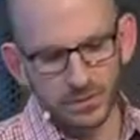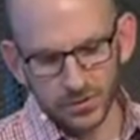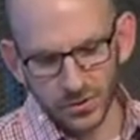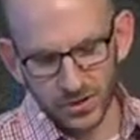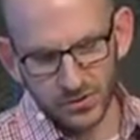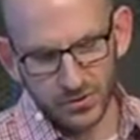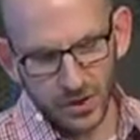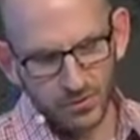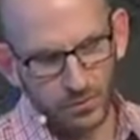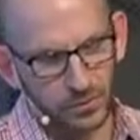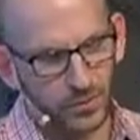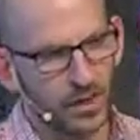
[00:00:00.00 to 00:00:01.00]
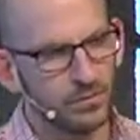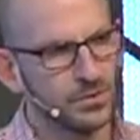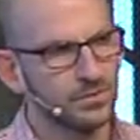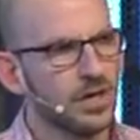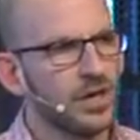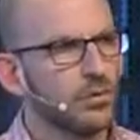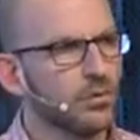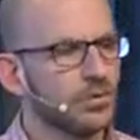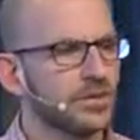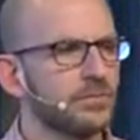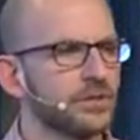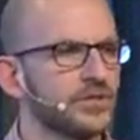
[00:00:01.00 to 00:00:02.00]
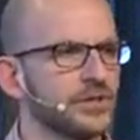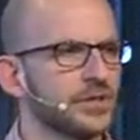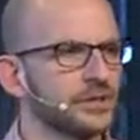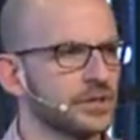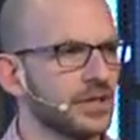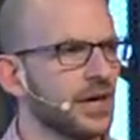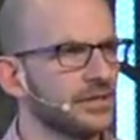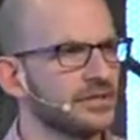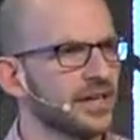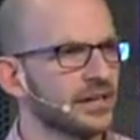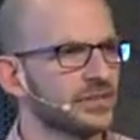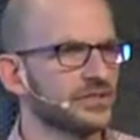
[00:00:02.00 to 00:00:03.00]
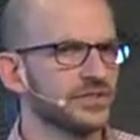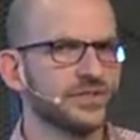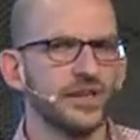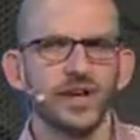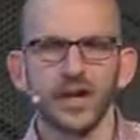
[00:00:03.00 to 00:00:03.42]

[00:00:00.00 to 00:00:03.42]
trying to solve a problem within particular contexts.